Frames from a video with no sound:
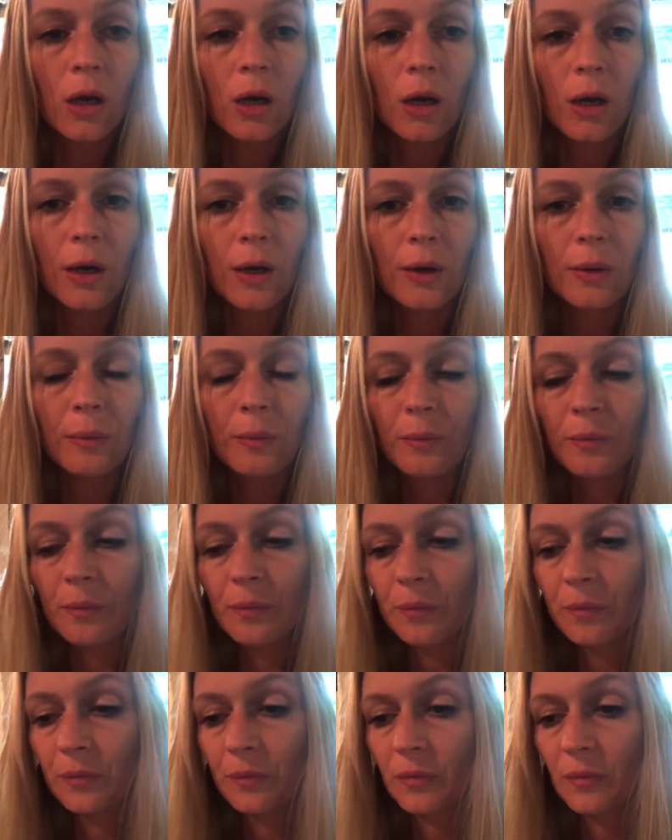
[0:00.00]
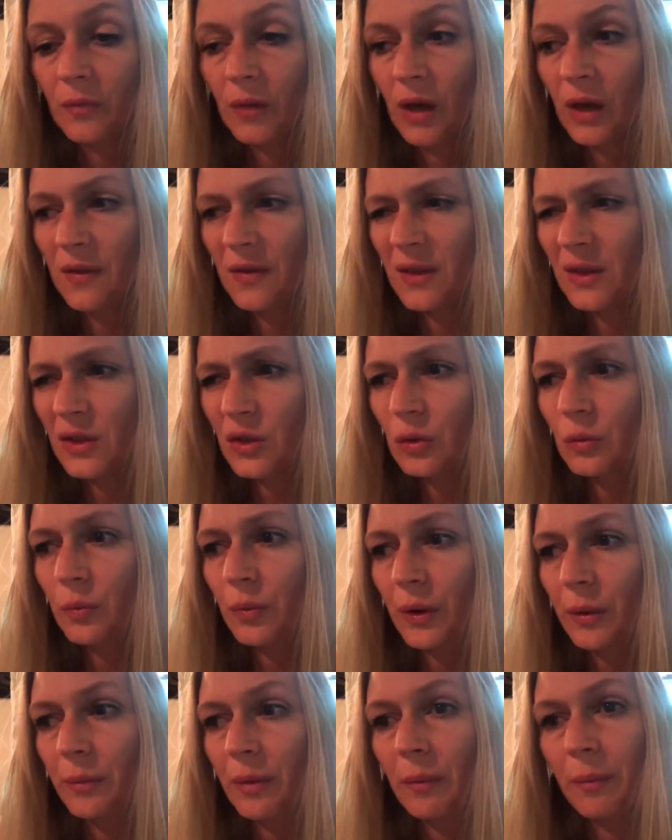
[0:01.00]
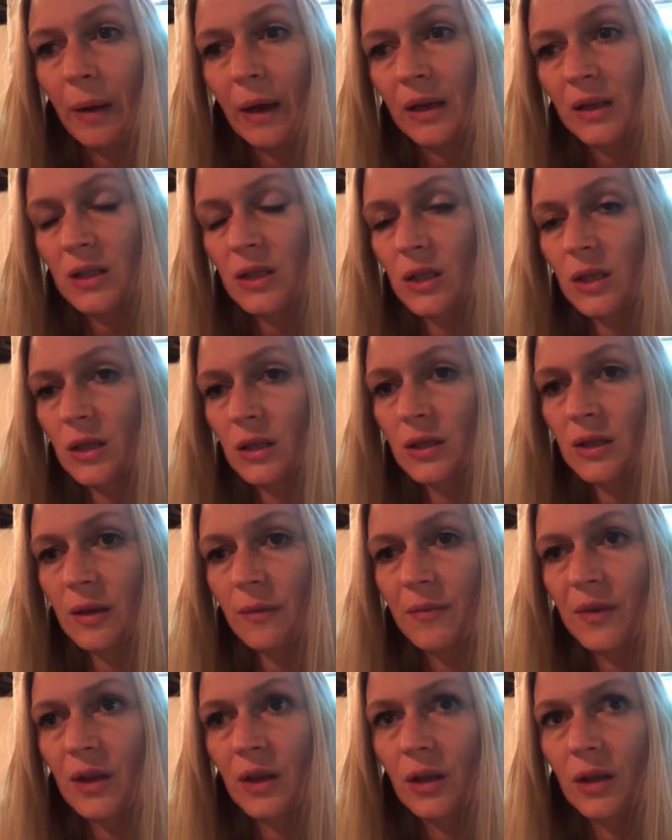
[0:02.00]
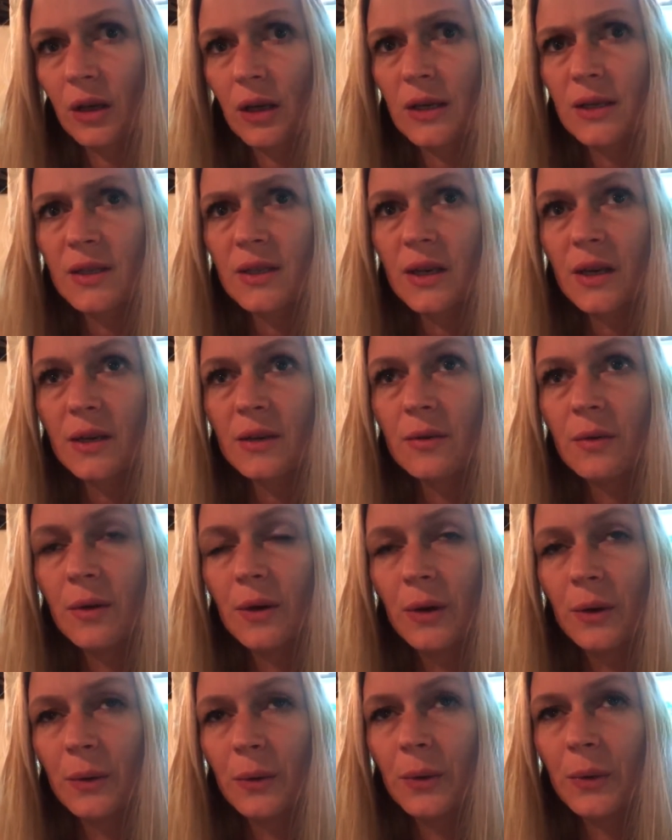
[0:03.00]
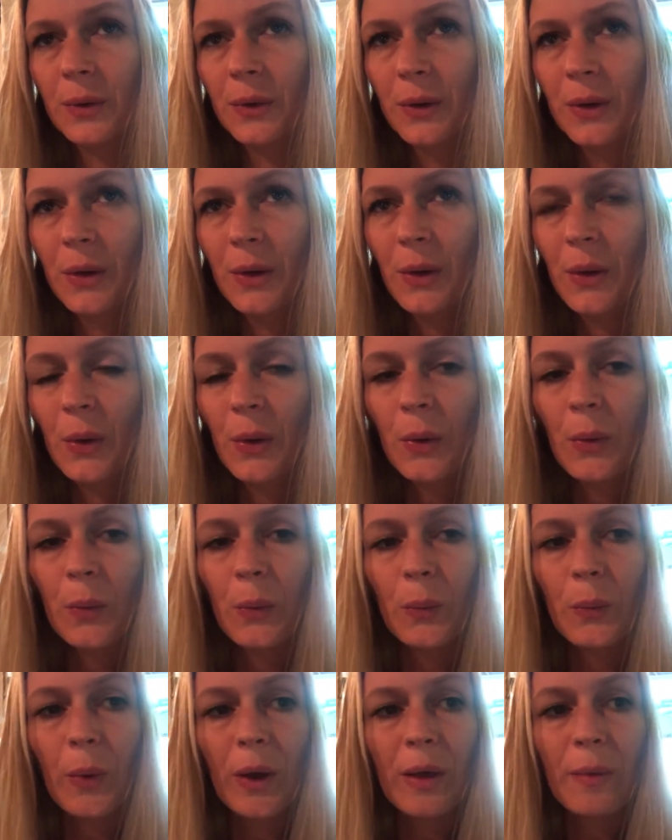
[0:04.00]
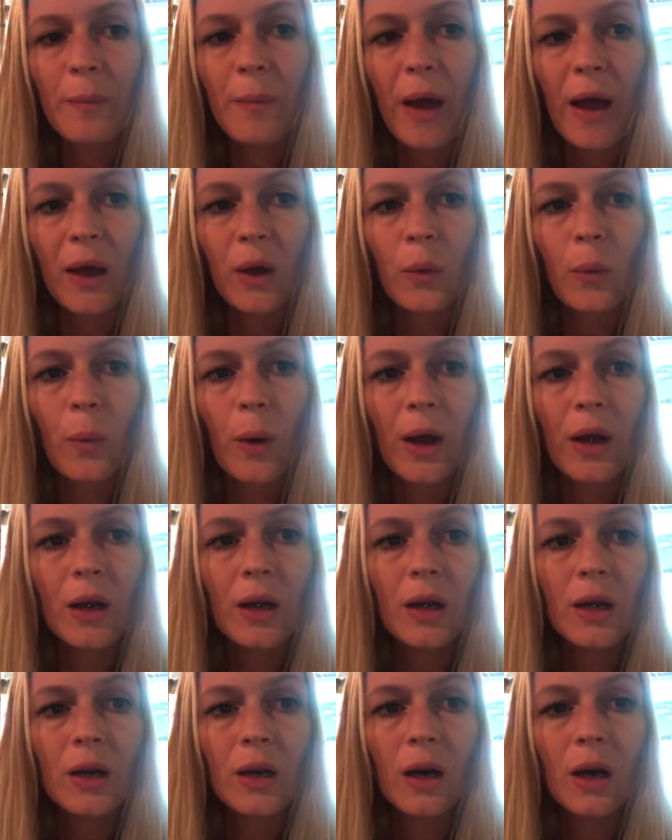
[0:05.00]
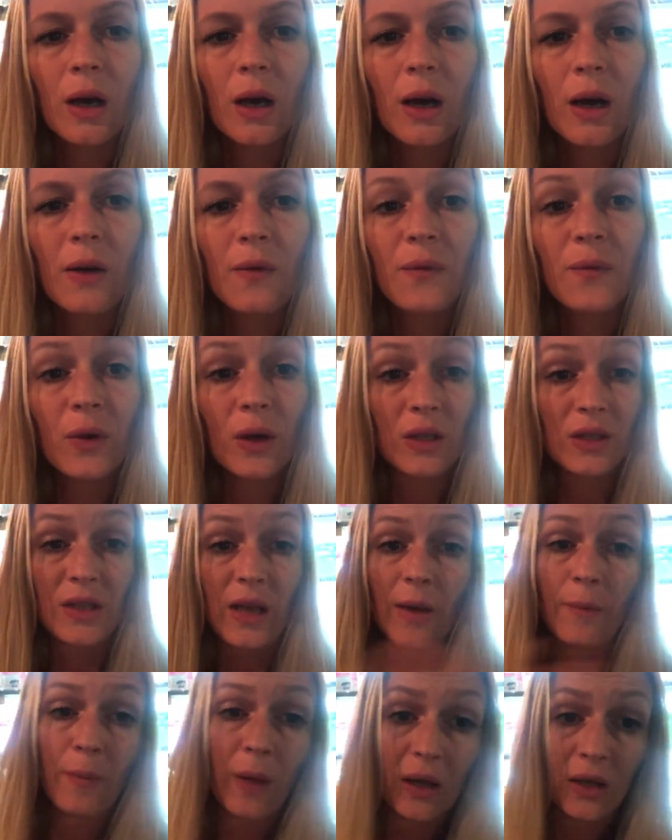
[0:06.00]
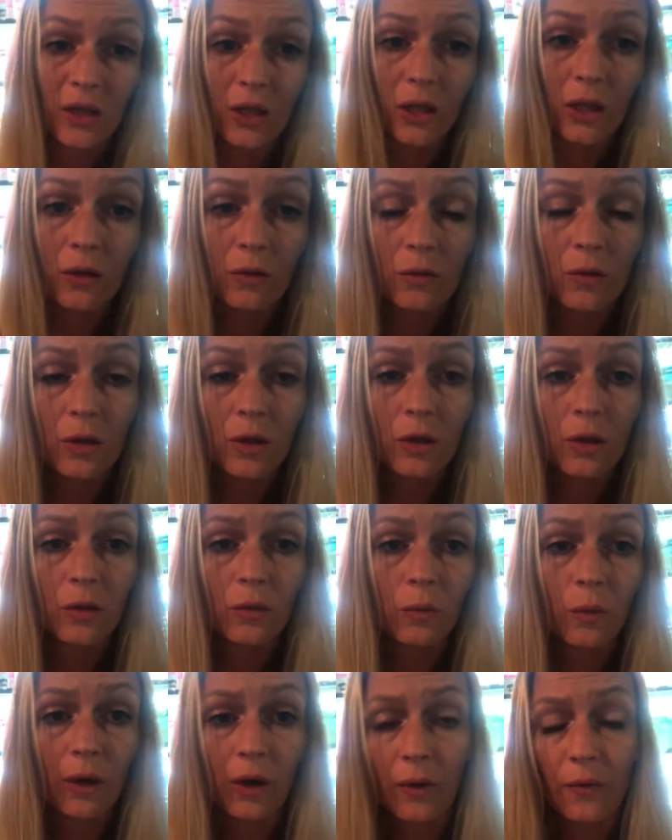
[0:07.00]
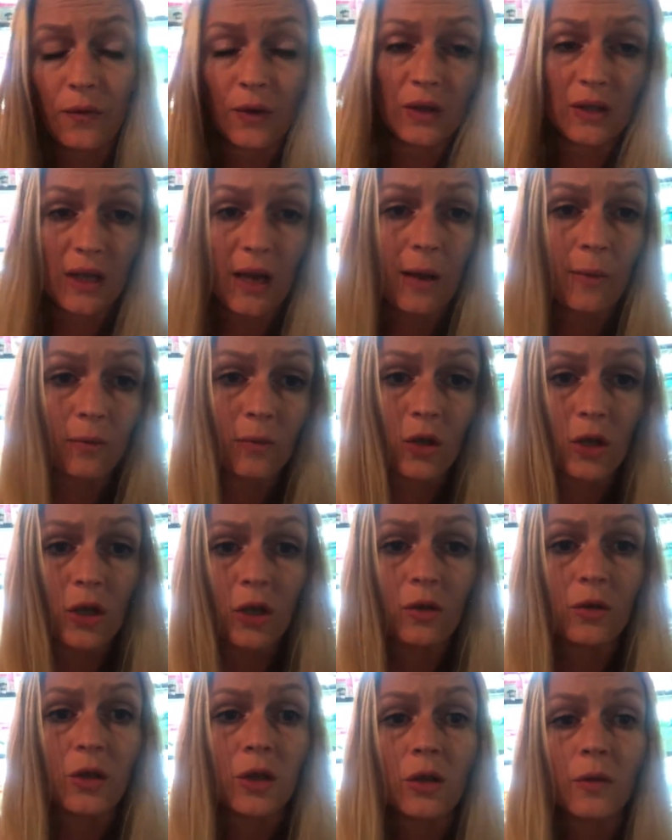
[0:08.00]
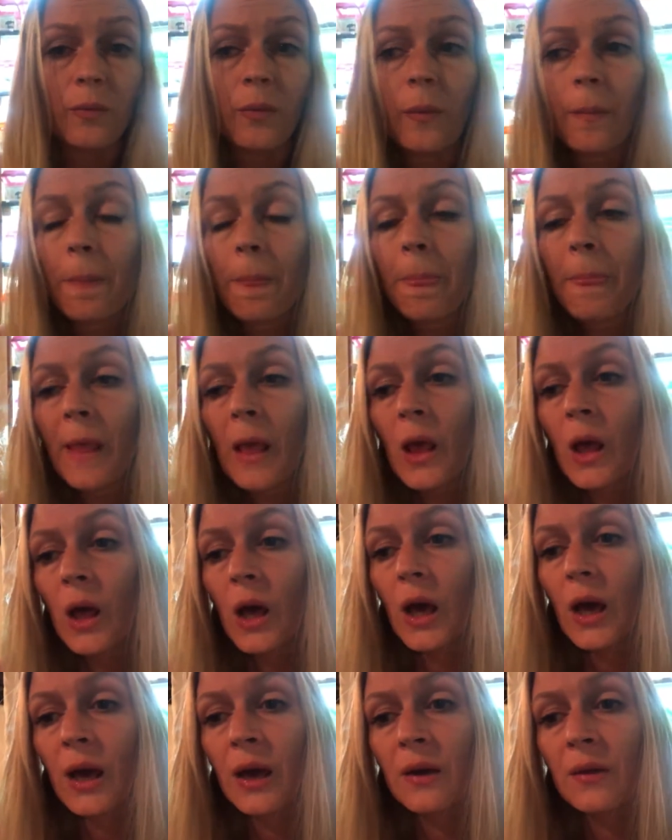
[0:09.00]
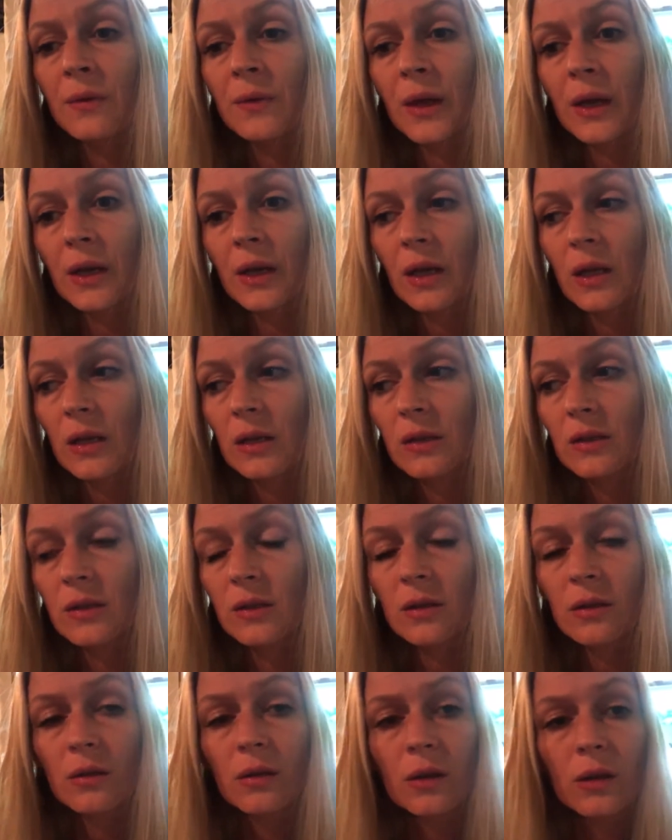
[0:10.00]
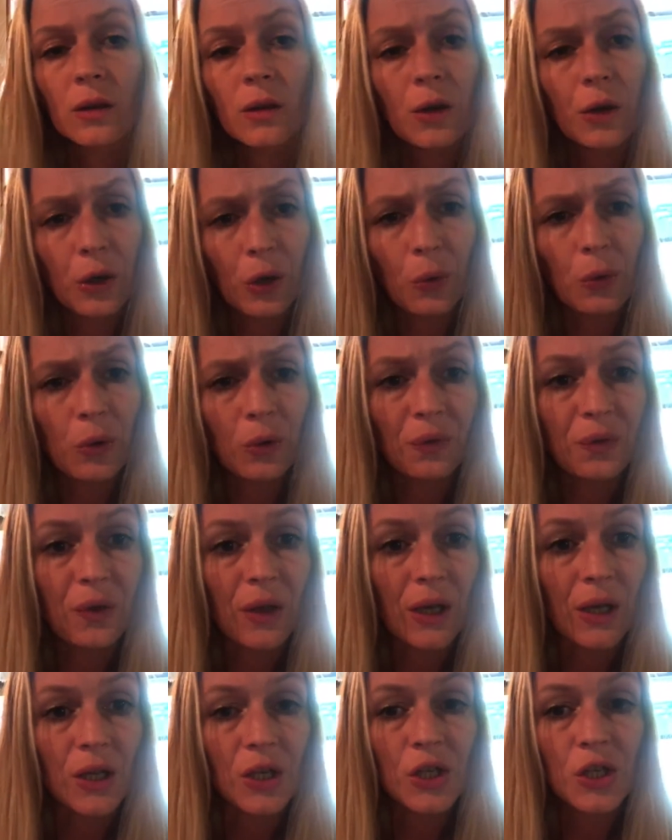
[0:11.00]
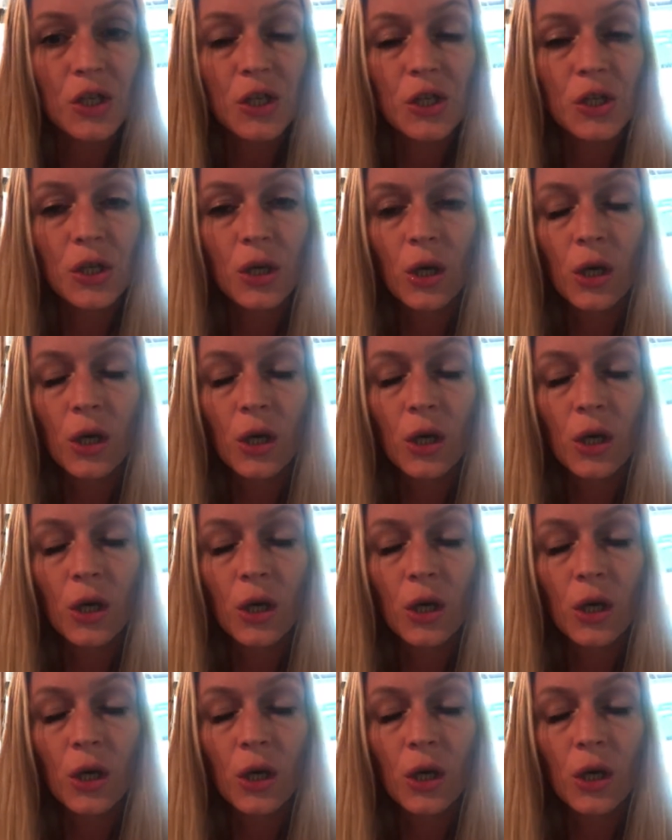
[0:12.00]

And this will bring me back to something that I said way back when I first came to YouTube, and that is know your fish.